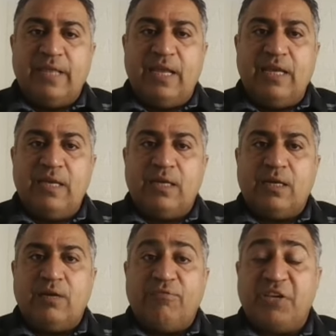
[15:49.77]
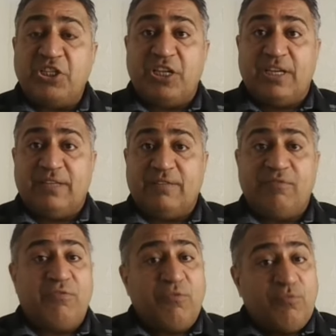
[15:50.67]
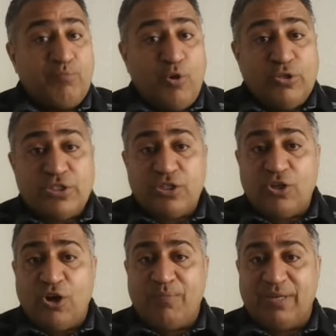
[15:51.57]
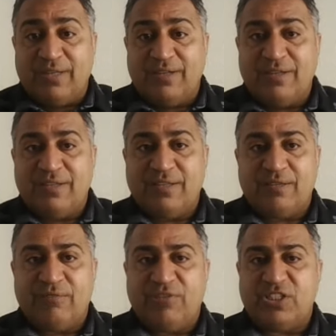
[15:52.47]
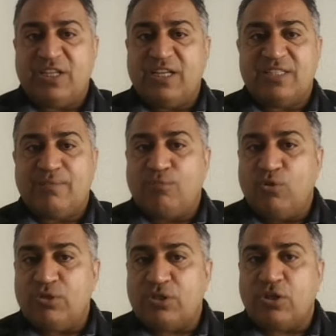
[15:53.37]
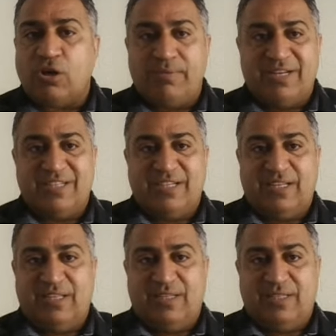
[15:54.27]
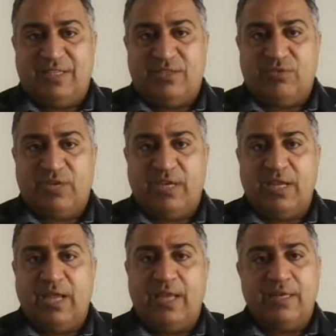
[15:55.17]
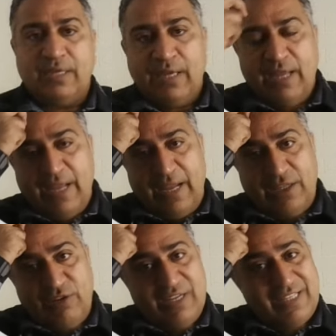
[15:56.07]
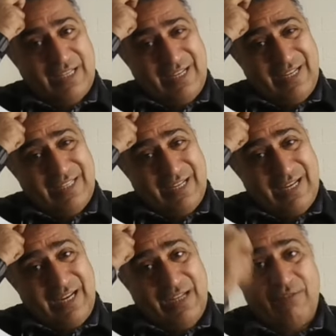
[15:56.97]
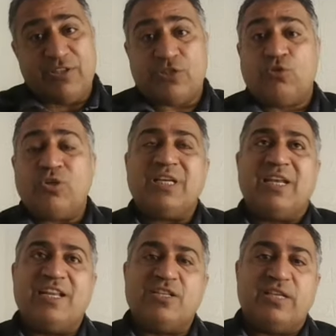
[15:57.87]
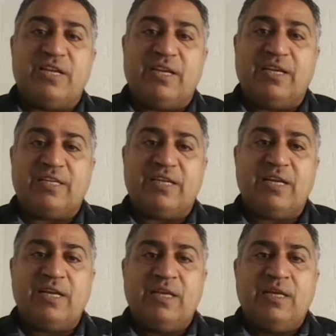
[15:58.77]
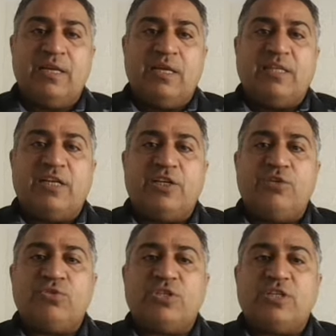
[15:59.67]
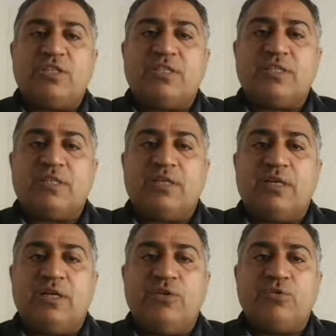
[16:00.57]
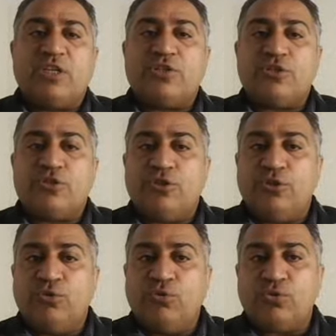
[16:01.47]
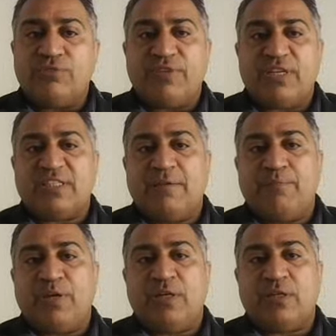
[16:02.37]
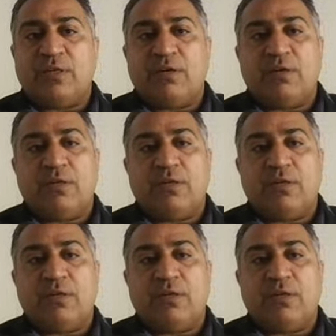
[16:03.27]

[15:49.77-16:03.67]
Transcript: Then phishing, most common. Phishing is the most common attack these days, okay? And actually it's a kind of a social engineering attack that users use, for example,